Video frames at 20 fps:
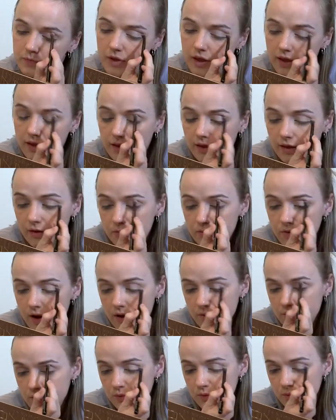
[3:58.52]
Taking it
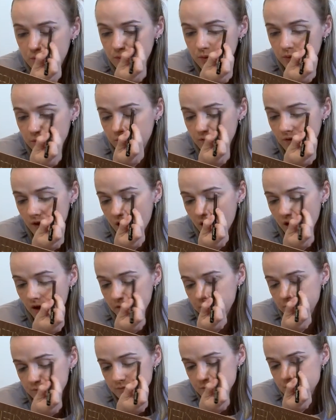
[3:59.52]
round the corner of the eye
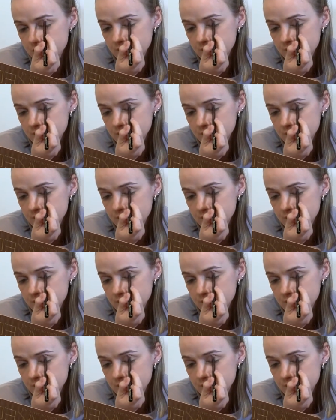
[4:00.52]
and